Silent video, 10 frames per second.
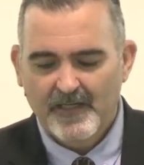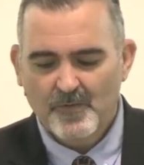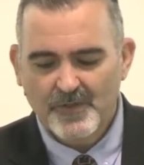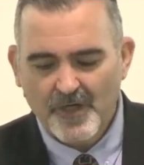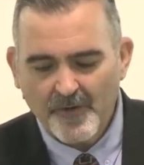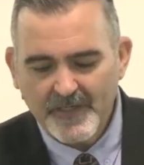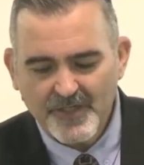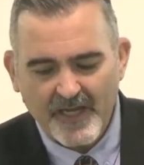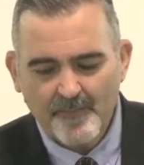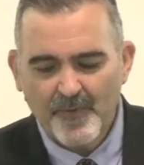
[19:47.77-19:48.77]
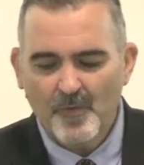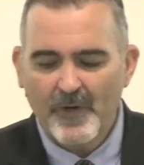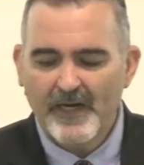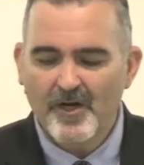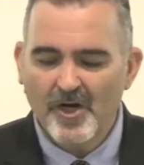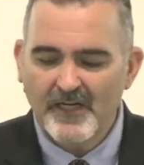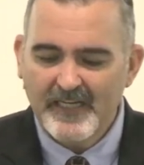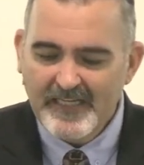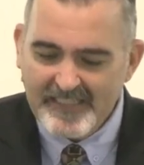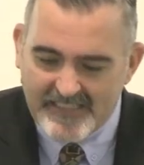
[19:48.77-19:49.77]
It was going to happen when God
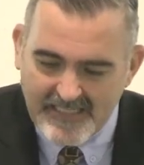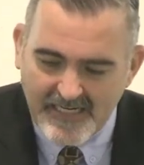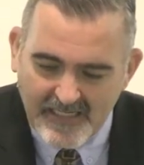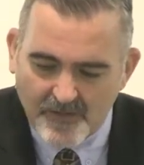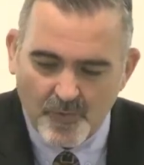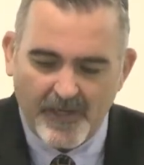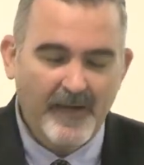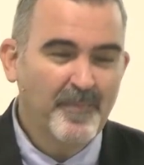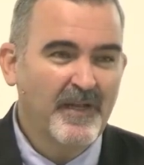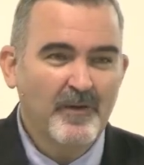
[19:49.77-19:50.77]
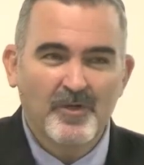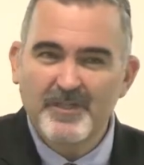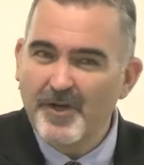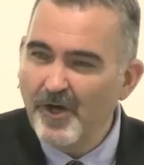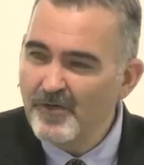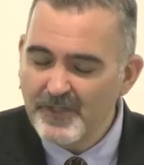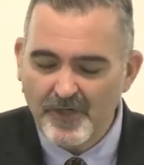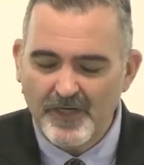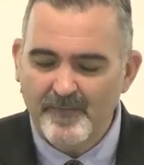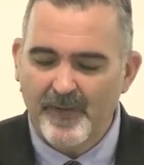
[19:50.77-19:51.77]
said it would happen. There was no
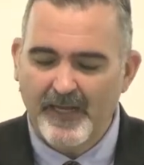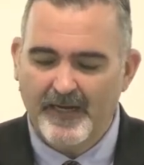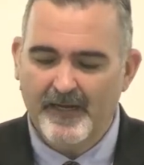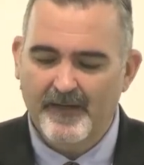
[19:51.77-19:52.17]
turning back.